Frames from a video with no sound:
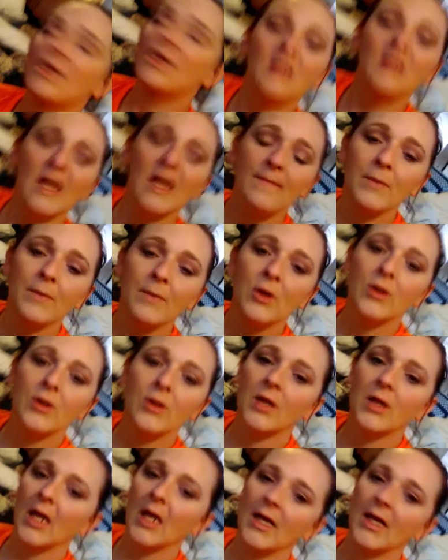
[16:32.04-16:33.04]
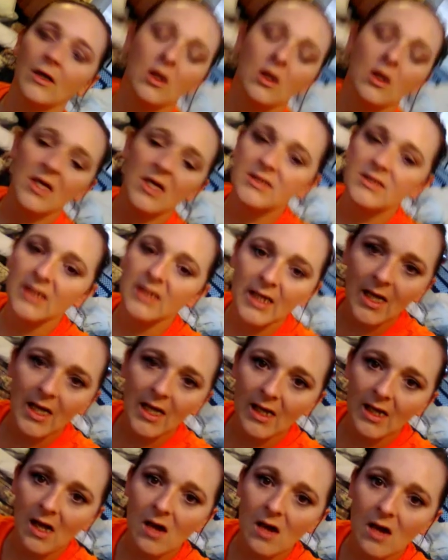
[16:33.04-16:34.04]
leopard, crested
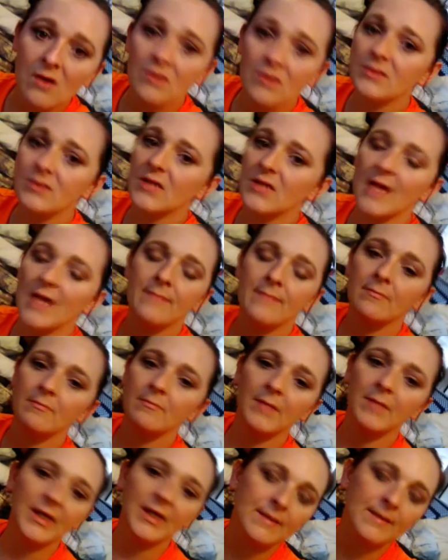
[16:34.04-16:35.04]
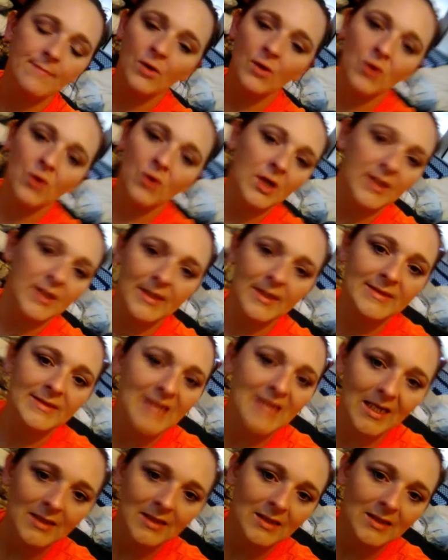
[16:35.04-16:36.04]
geckos, and many more need
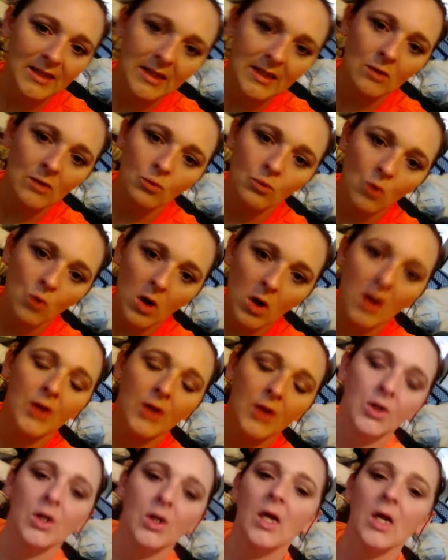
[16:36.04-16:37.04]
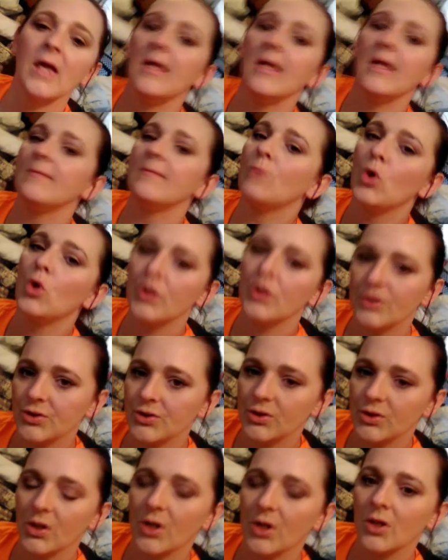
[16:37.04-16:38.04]
daily water and
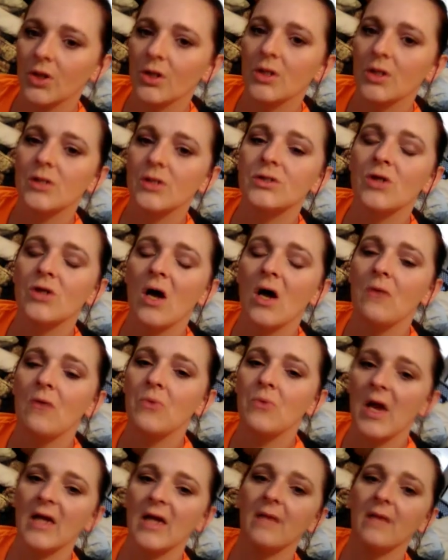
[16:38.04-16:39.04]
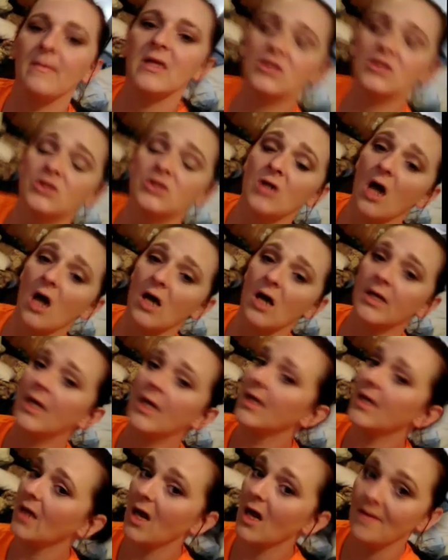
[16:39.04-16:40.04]
moisture. So, I recommend
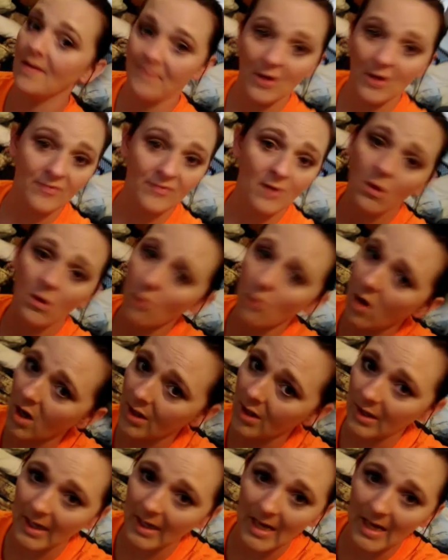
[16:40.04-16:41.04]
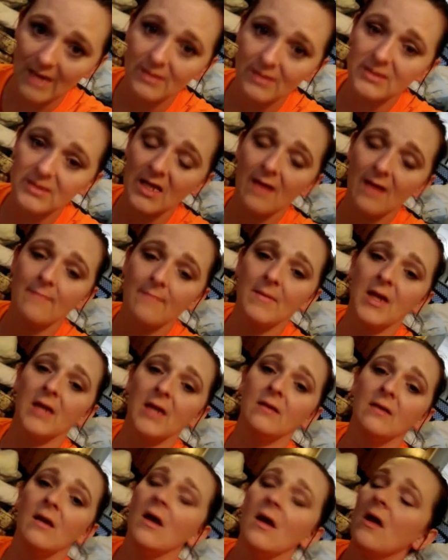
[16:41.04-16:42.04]
stocking up on the water, guys. I
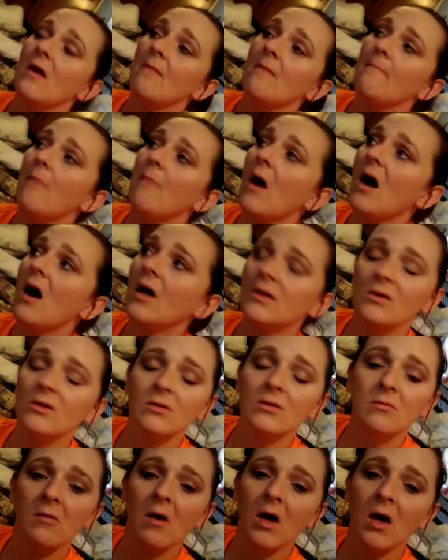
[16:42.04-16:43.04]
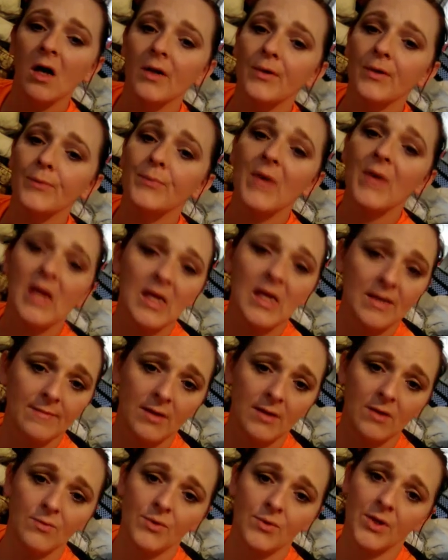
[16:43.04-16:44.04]
mean, bottled water,
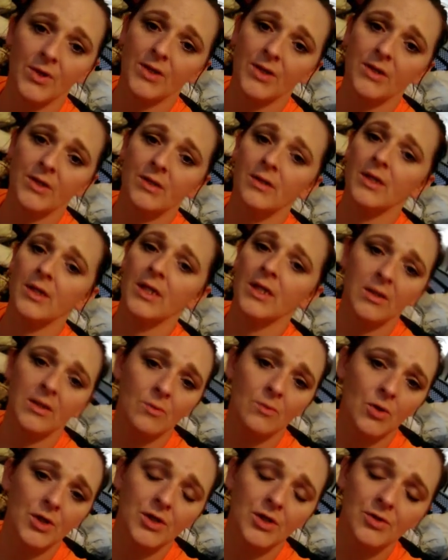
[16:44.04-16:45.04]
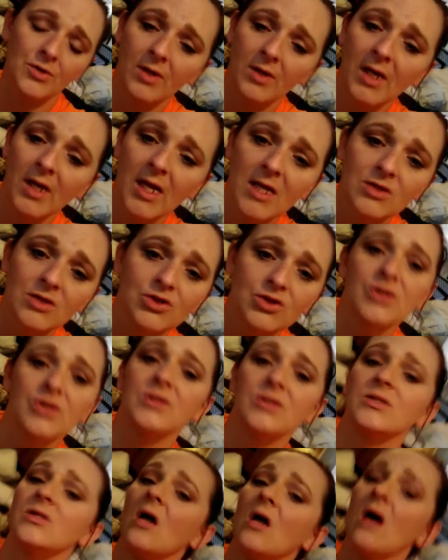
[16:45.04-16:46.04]
baby water, any water you can get,
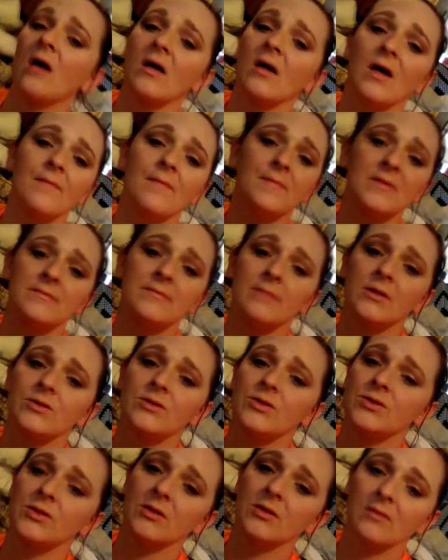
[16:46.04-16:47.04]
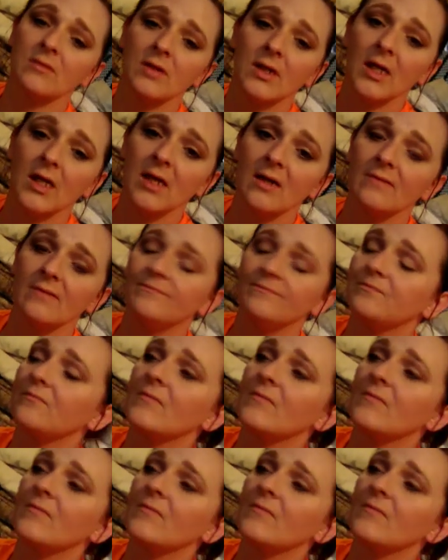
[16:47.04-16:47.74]
just stock up as much as you can get.